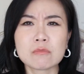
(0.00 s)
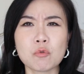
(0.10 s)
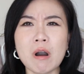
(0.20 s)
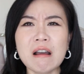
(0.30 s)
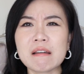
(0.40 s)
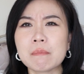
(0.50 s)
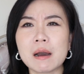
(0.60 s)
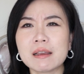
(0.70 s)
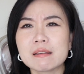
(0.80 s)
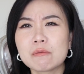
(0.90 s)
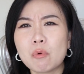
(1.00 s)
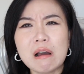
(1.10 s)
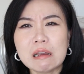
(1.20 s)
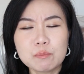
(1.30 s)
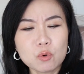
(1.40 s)
Why
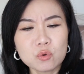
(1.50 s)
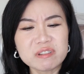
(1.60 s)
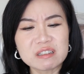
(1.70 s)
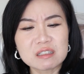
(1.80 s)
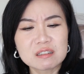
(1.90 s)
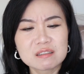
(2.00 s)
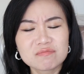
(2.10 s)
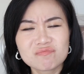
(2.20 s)
I bought this?